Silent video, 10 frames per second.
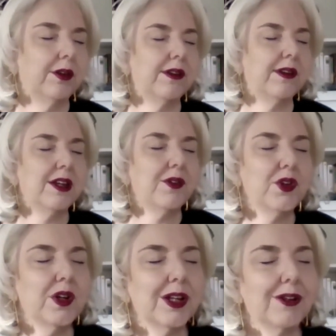See if
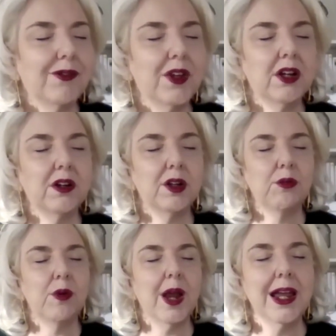you can feel it
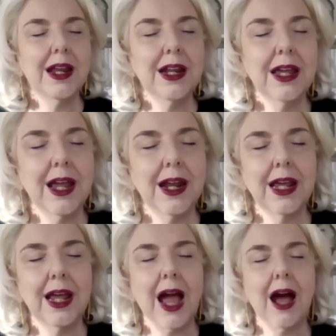
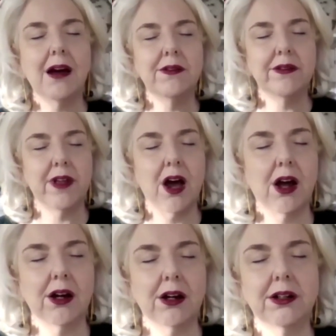radiating out of the
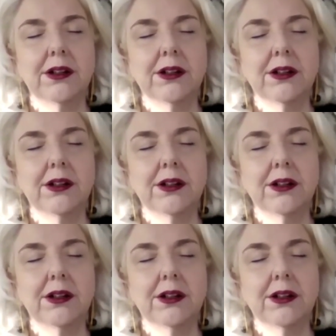heart.